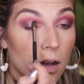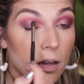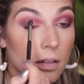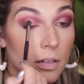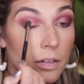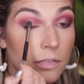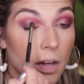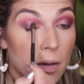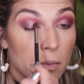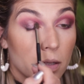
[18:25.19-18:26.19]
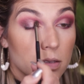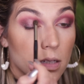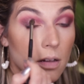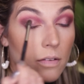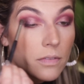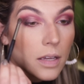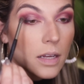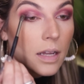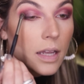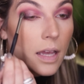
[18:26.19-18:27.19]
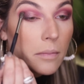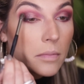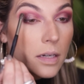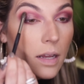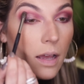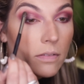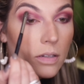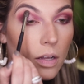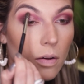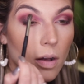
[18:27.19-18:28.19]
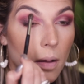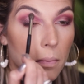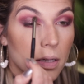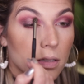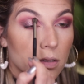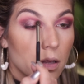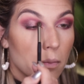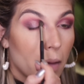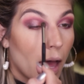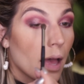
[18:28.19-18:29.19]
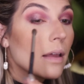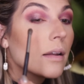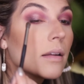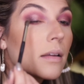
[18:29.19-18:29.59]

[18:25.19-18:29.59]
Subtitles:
glitterify myself, and I am gonna have it go up into the matte